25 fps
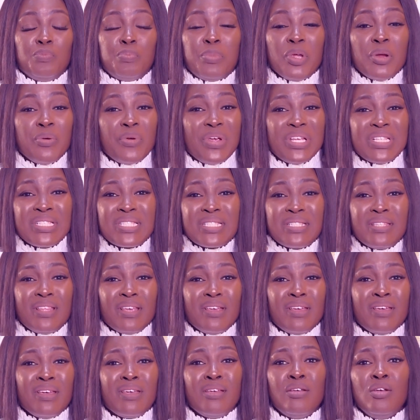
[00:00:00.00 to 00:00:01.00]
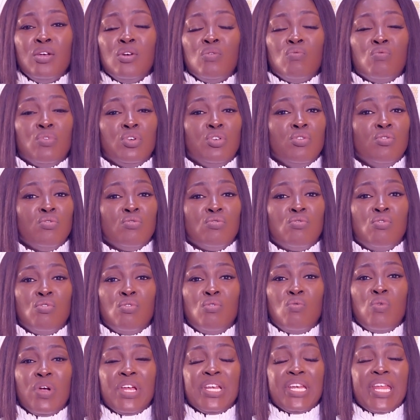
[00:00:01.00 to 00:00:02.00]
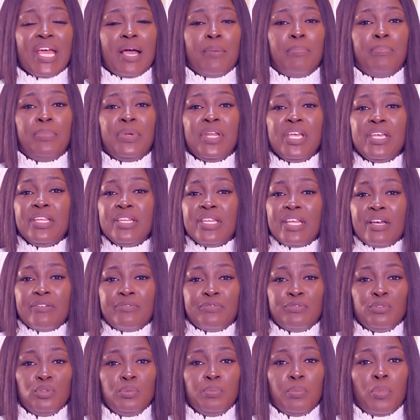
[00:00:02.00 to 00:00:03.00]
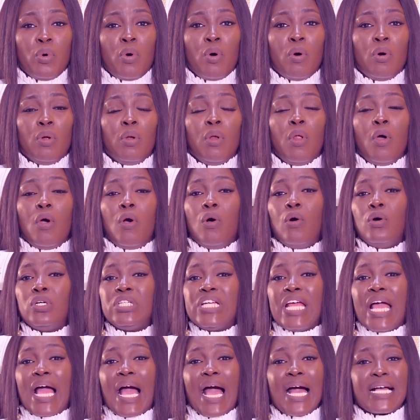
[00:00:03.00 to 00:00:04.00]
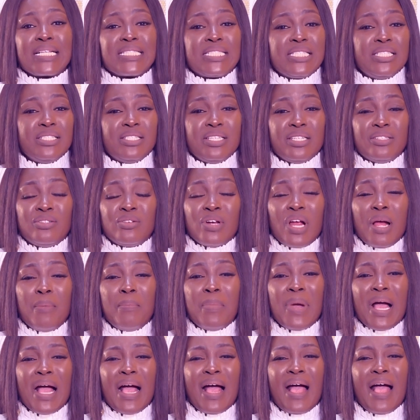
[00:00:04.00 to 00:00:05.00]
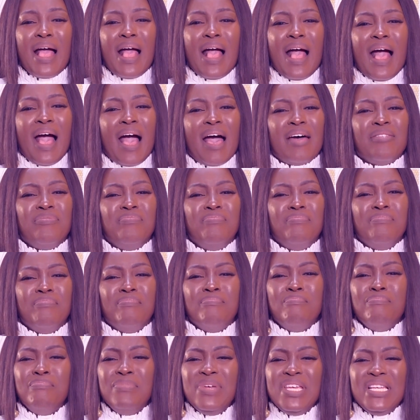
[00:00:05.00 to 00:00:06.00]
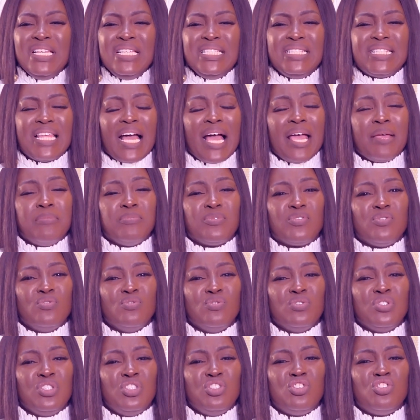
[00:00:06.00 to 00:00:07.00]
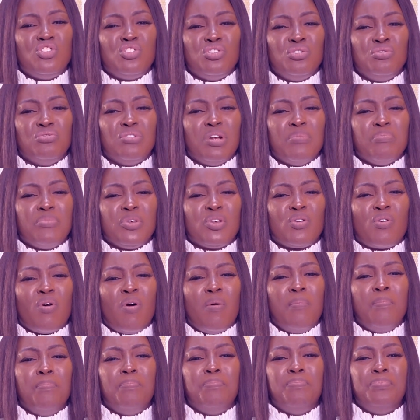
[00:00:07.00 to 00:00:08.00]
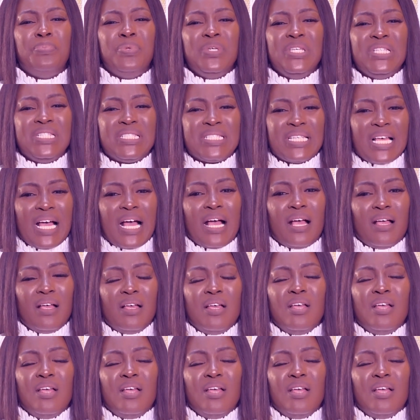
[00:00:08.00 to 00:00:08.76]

parents' day. We don't go when they are playing their football or they are acting their drama. And many times, you know, these children become bitter,